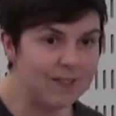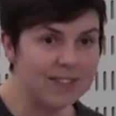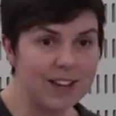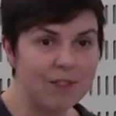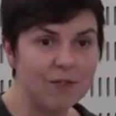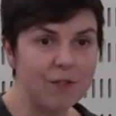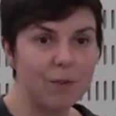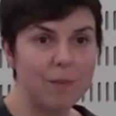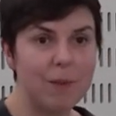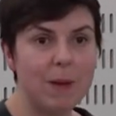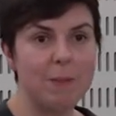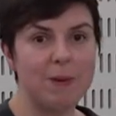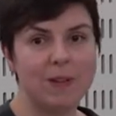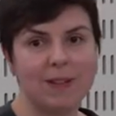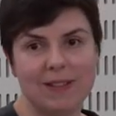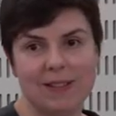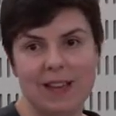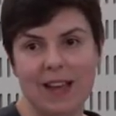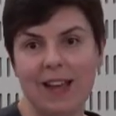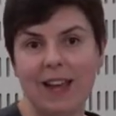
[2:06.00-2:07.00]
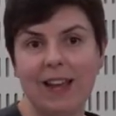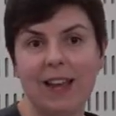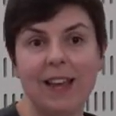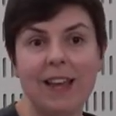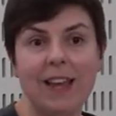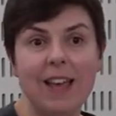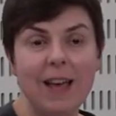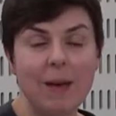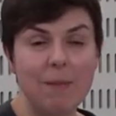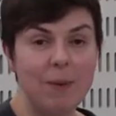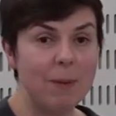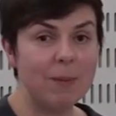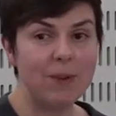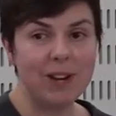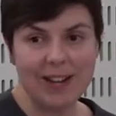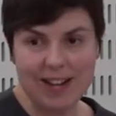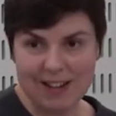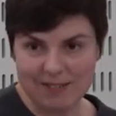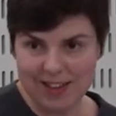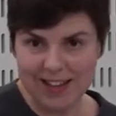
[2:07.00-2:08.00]
several people to thank, but I'm
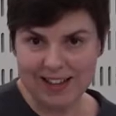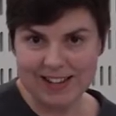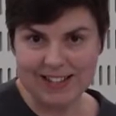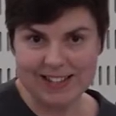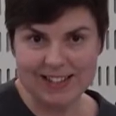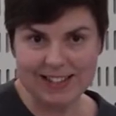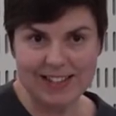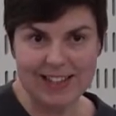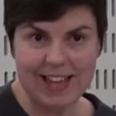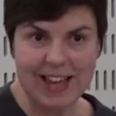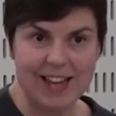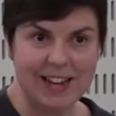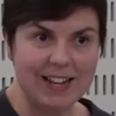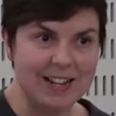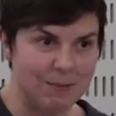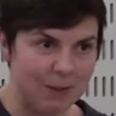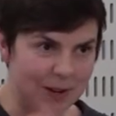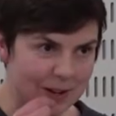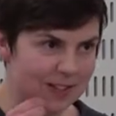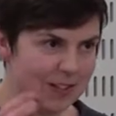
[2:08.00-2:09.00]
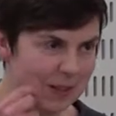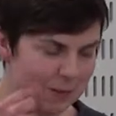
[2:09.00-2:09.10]
going to leave that until the end because